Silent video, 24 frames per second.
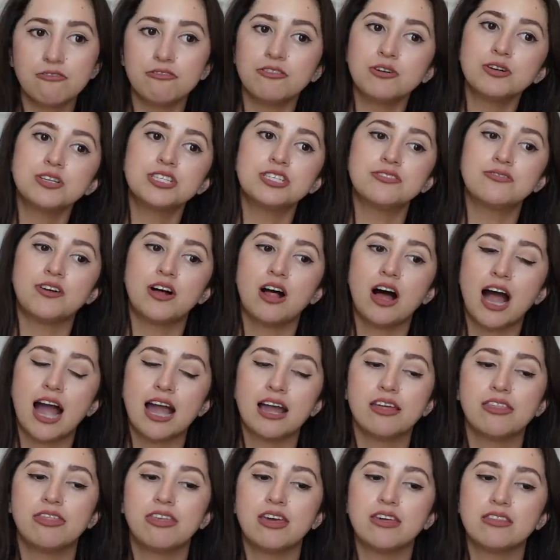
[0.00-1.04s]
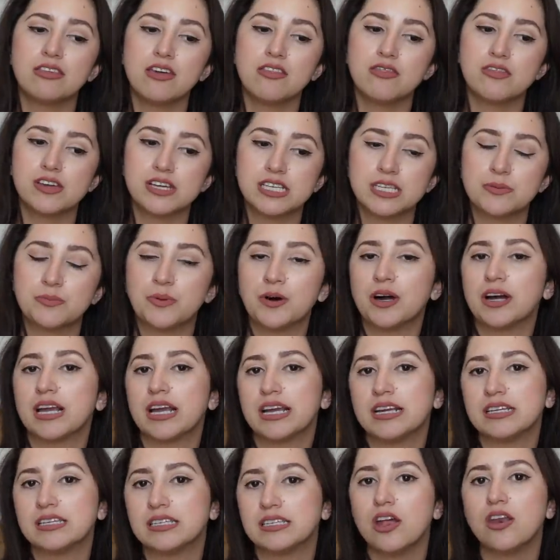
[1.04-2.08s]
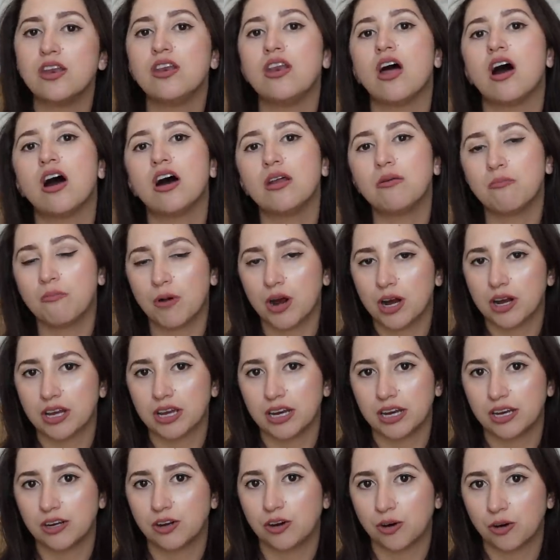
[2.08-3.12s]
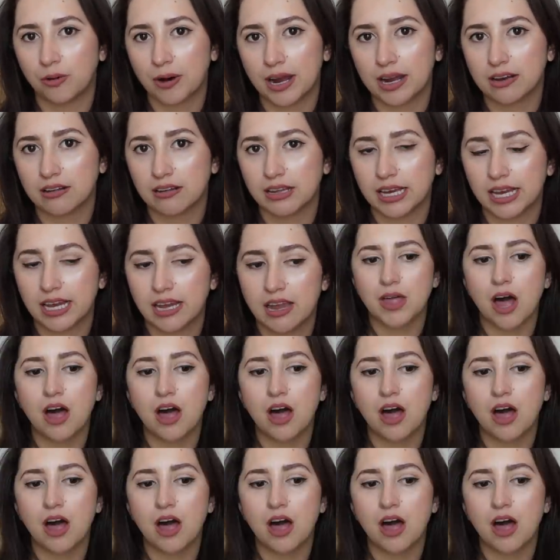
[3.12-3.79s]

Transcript: First of all, I think that this book is not marketed correctly.